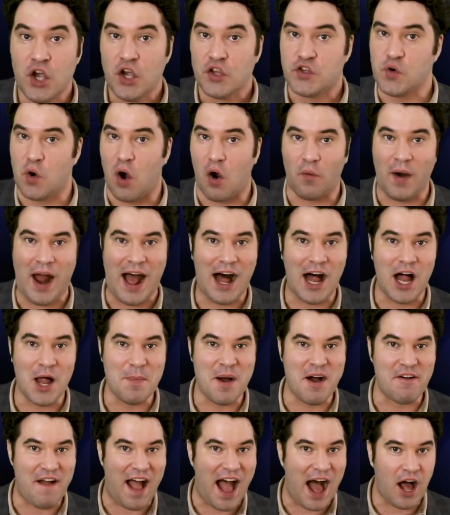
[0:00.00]
to a realm
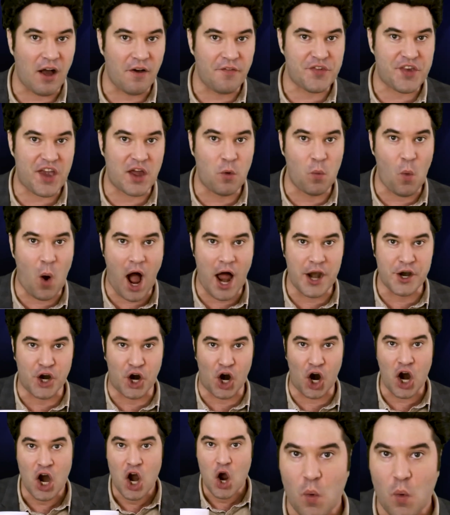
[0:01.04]
of elves and wonder